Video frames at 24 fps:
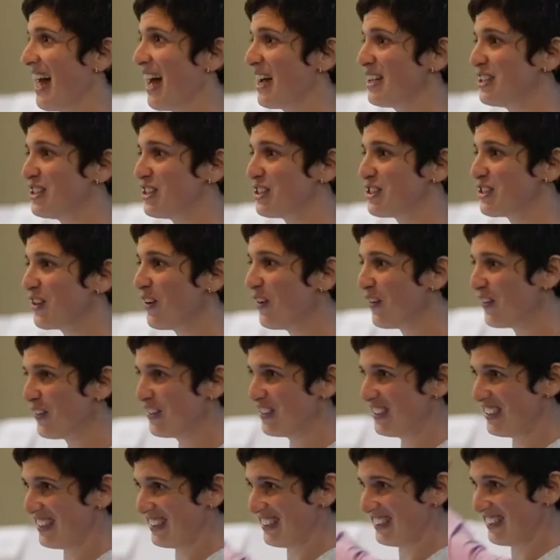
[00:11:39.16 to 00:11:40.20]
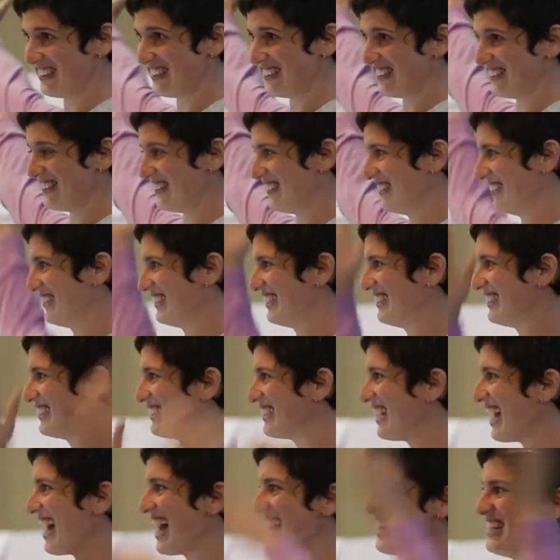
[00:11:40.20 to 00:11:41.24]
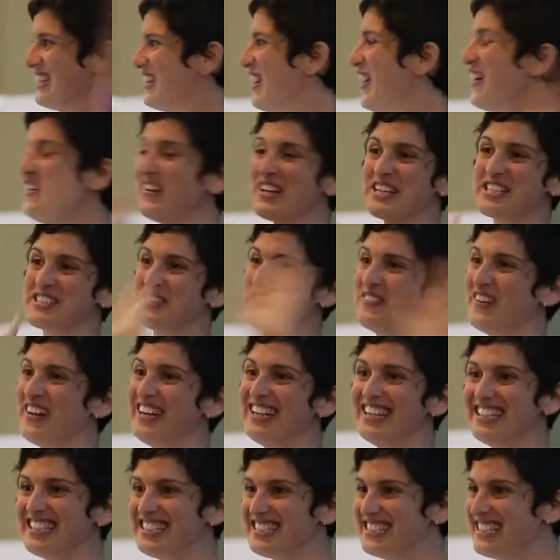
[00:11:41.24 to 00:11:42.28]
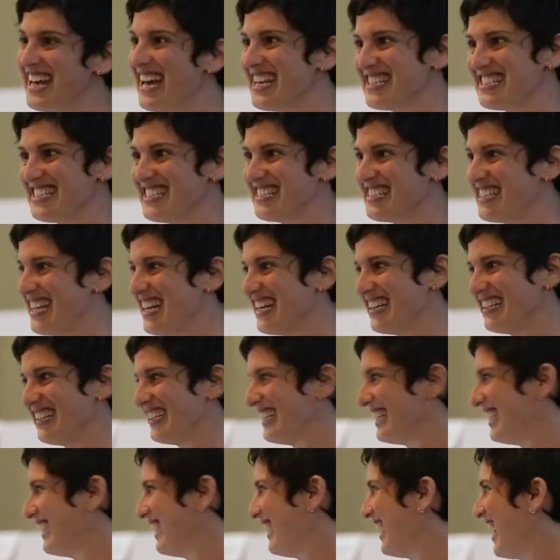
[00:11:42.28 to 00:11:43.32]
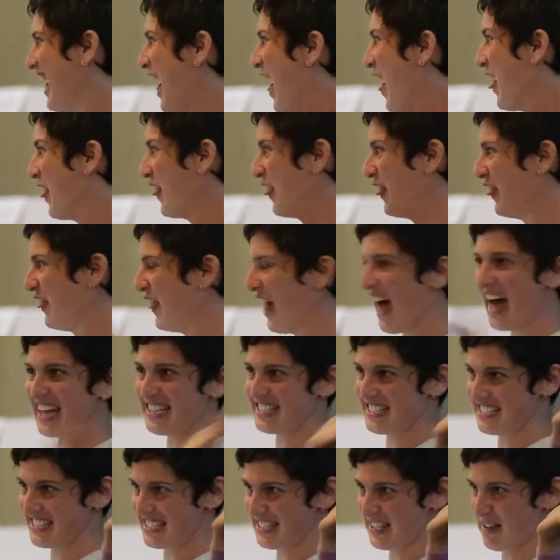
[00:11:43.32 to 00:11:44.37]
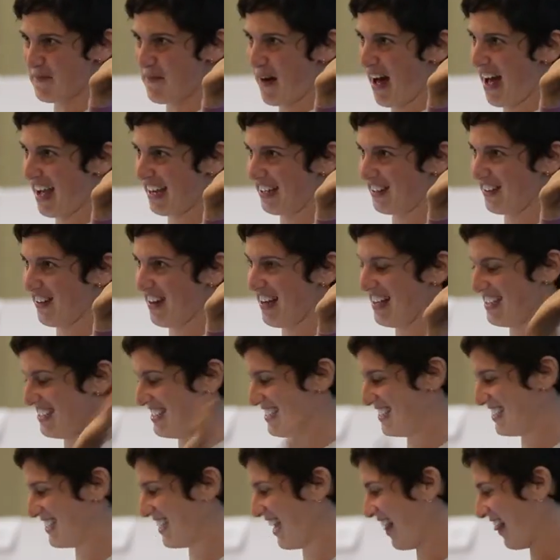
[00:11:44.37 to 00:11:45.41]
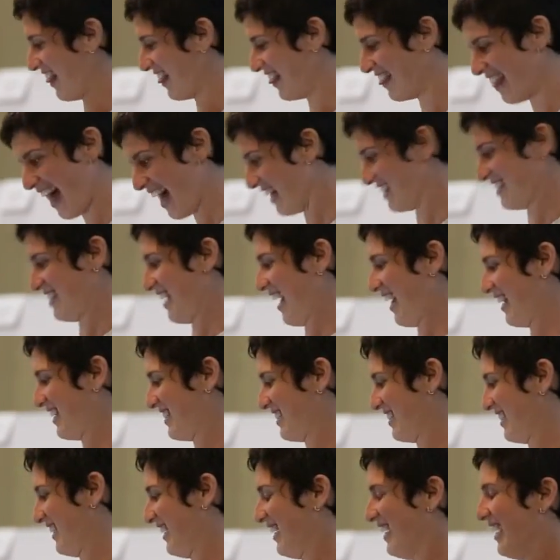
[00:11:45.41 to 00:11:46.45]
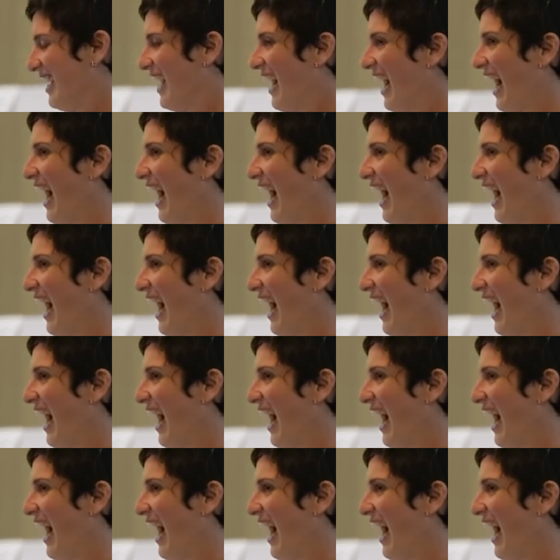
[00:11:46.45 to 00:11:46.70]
I just told you, you're done. No experience necessary. That's the pie crust. That's it.